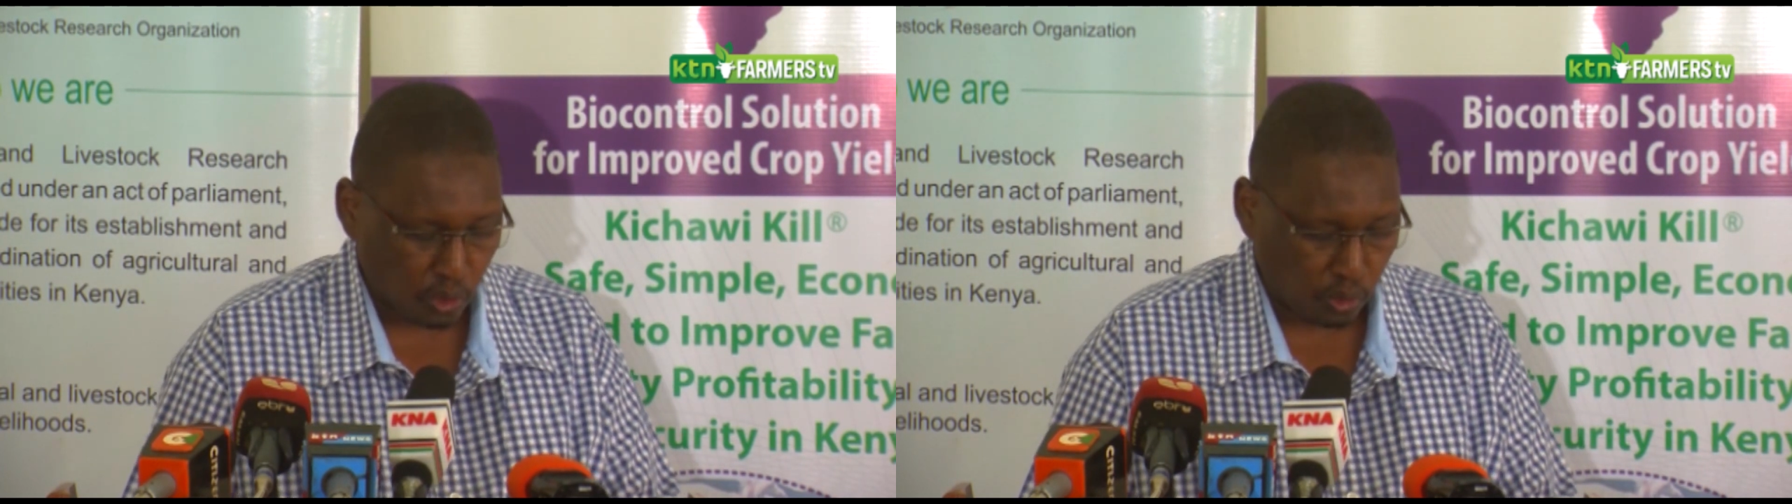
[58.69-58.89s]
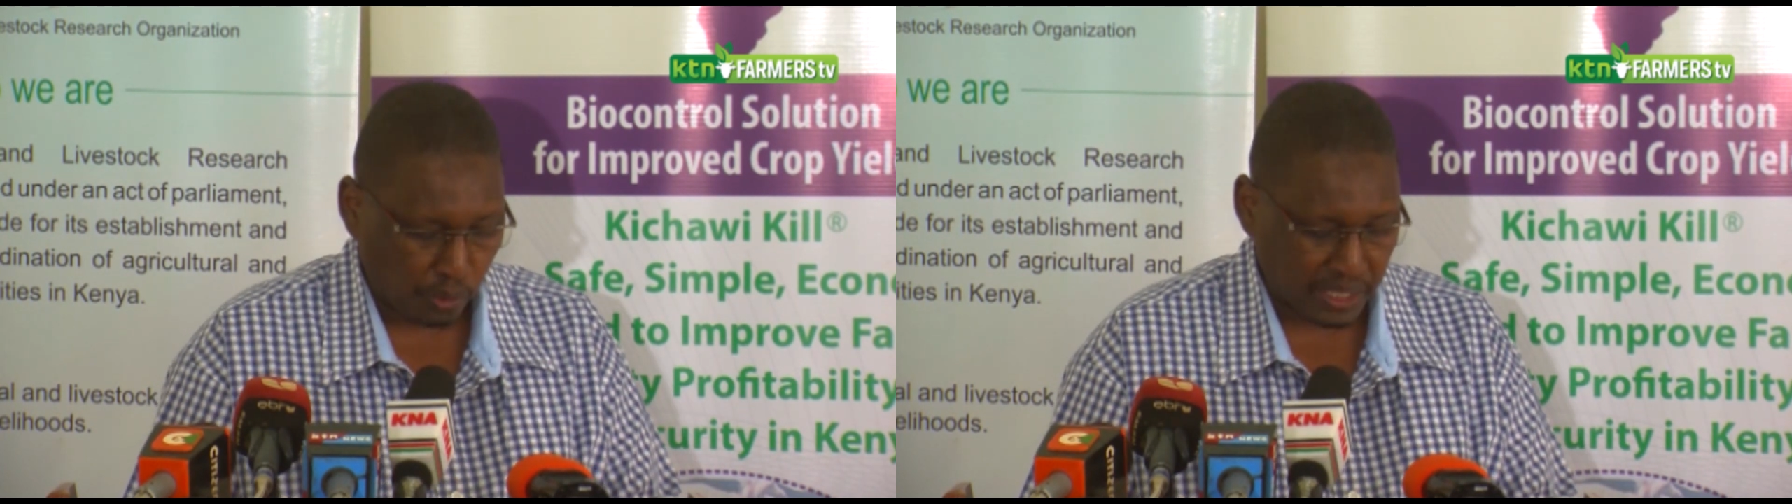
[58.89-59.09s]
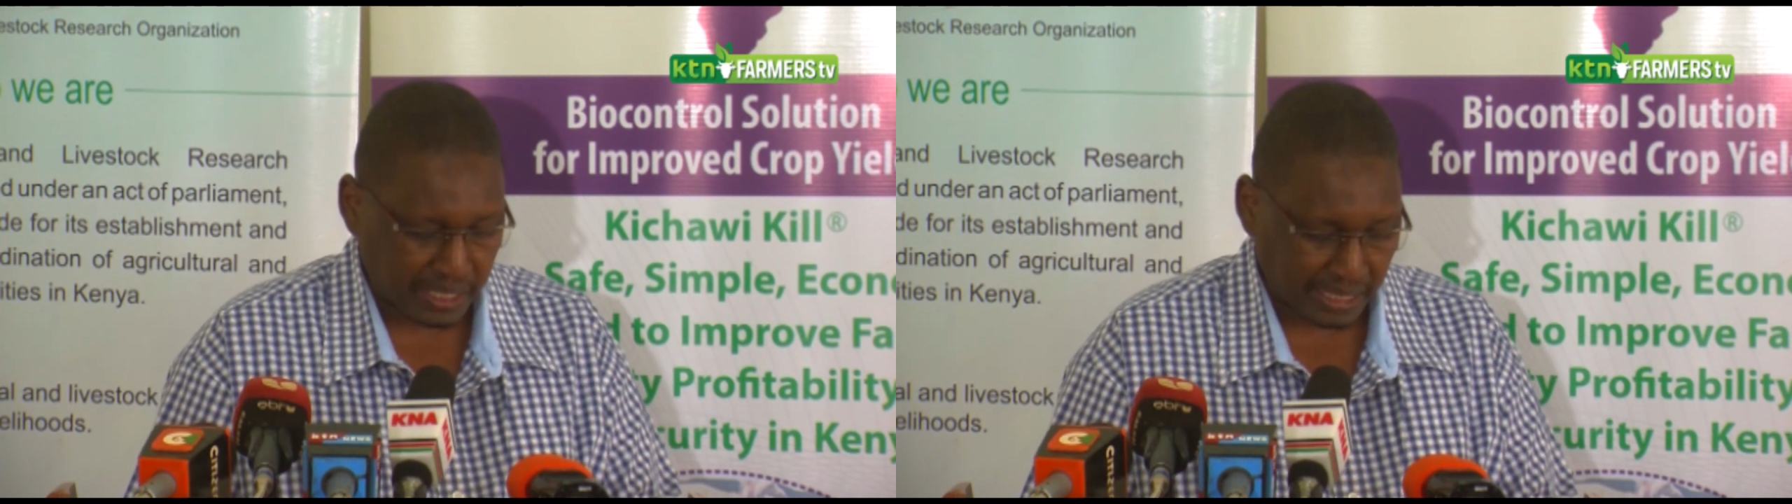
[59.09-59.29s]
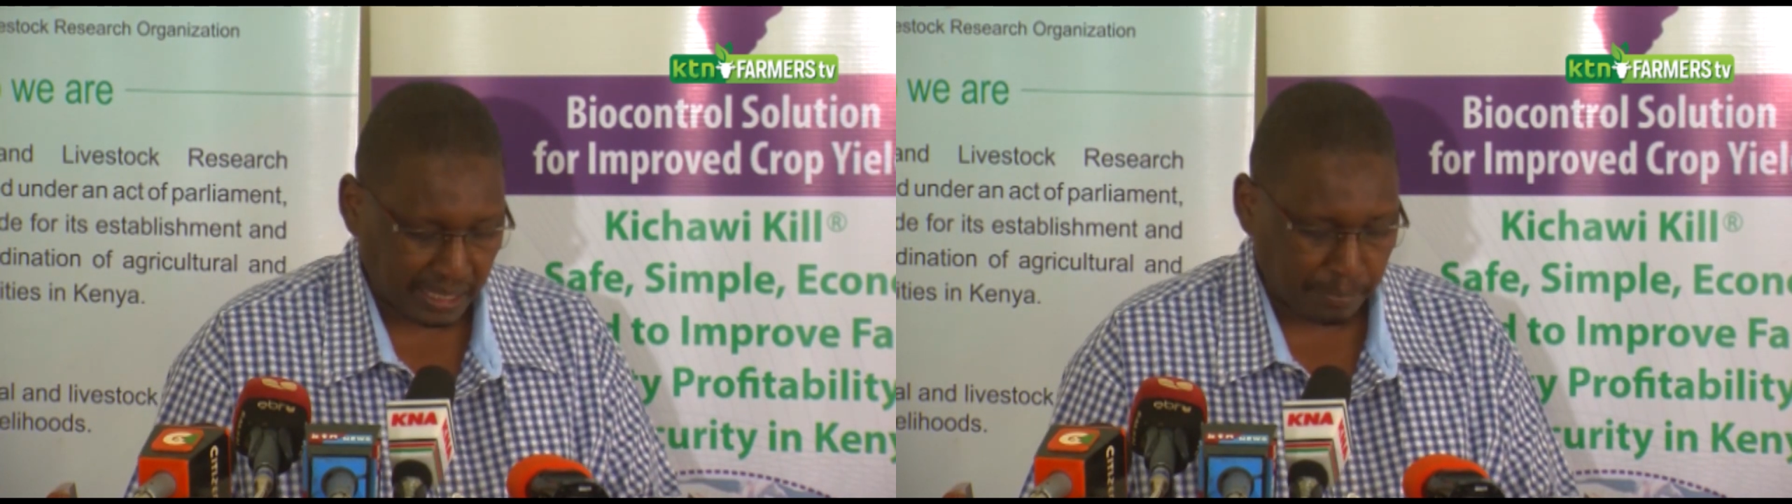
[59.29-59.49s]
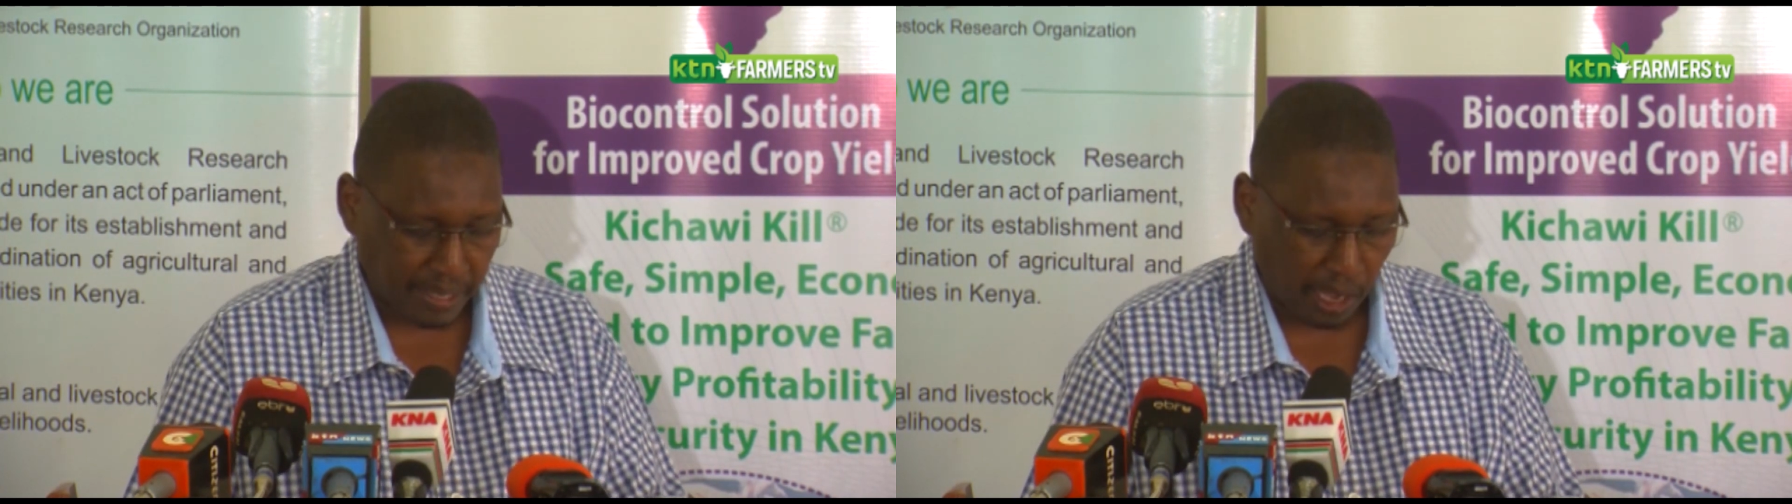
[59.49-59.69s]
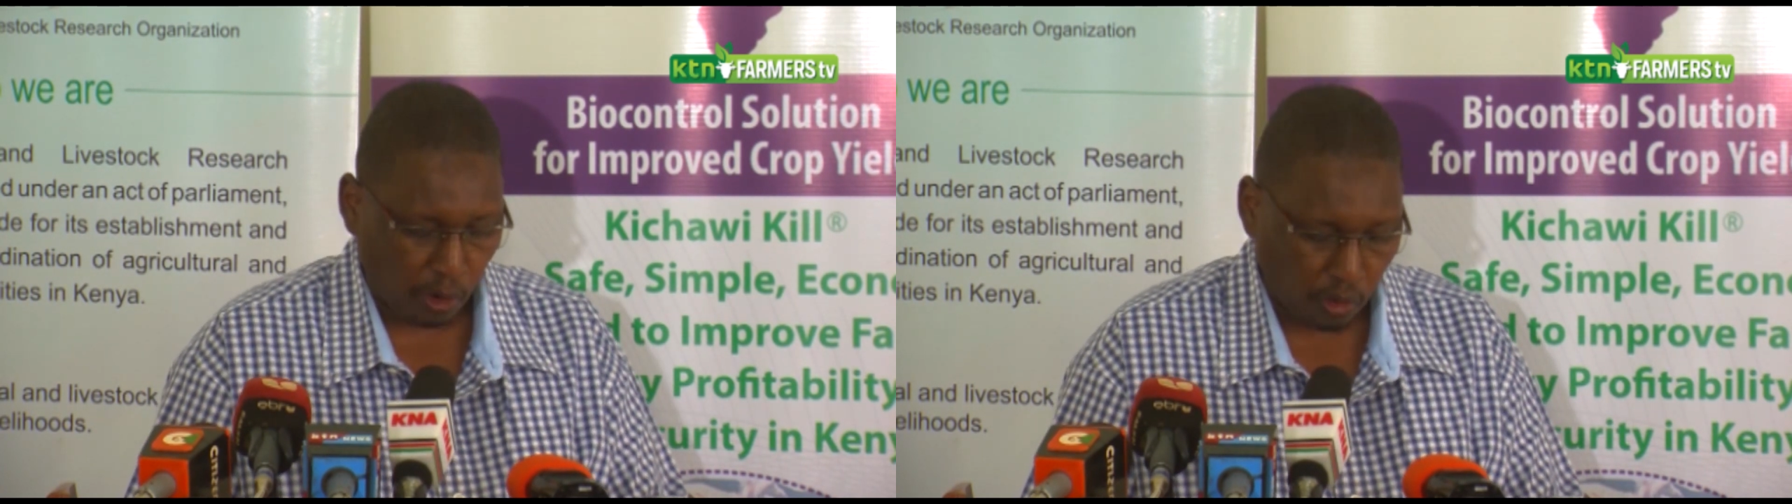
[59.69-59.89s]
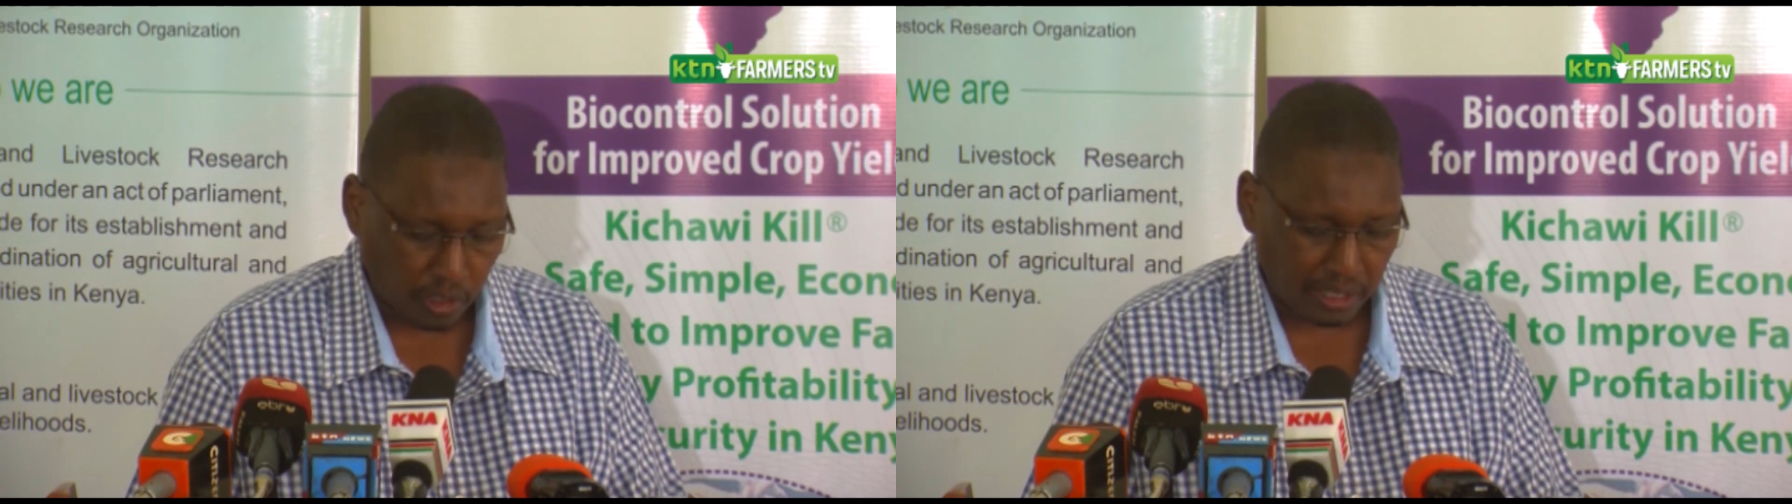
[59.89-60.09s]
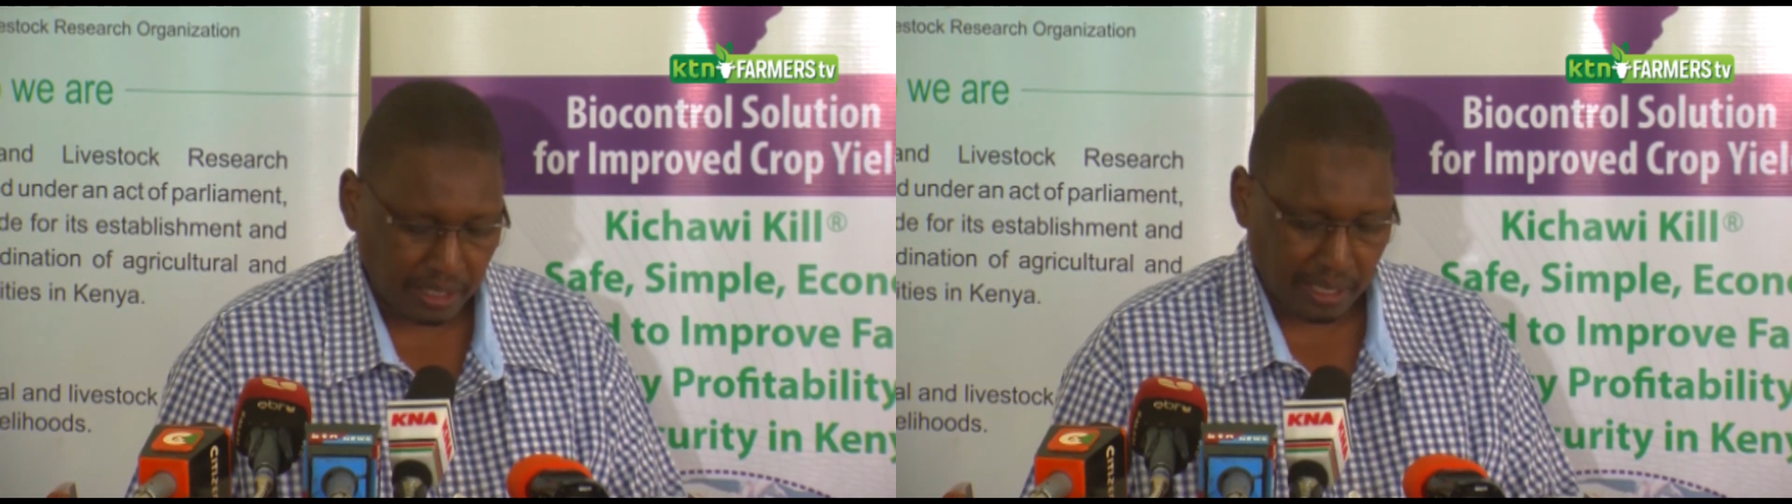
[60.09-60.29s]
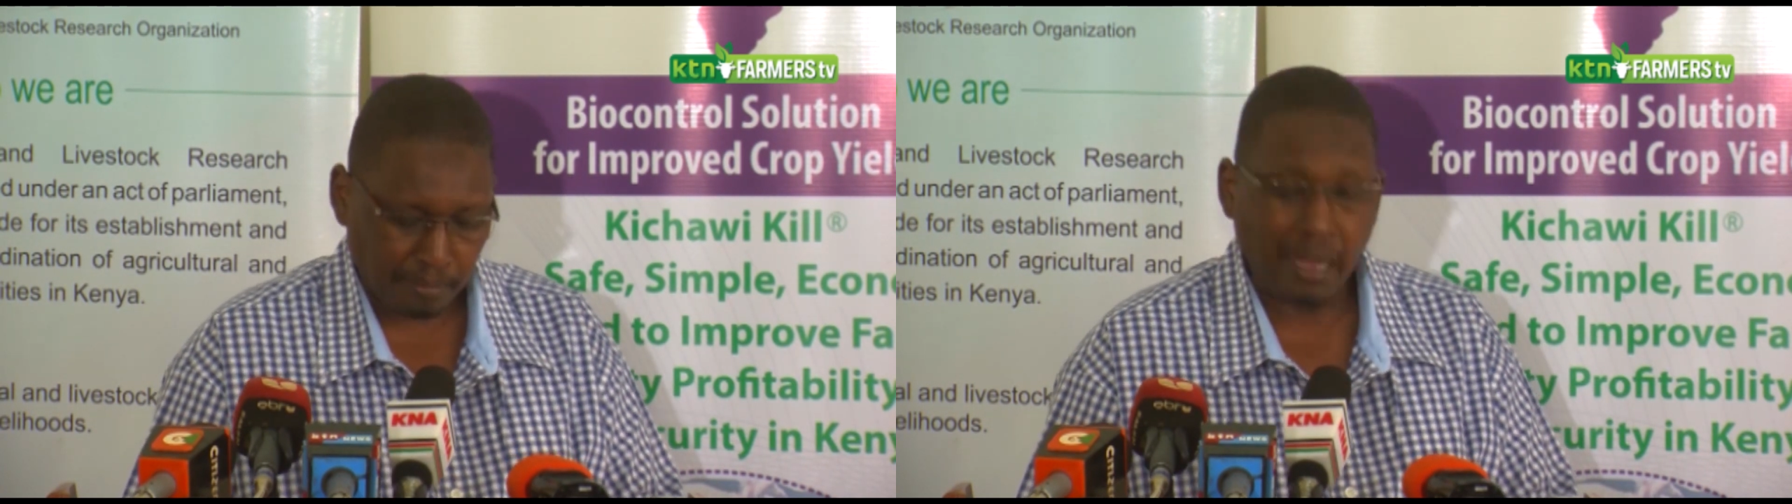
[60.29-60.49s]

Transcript: who will set up their own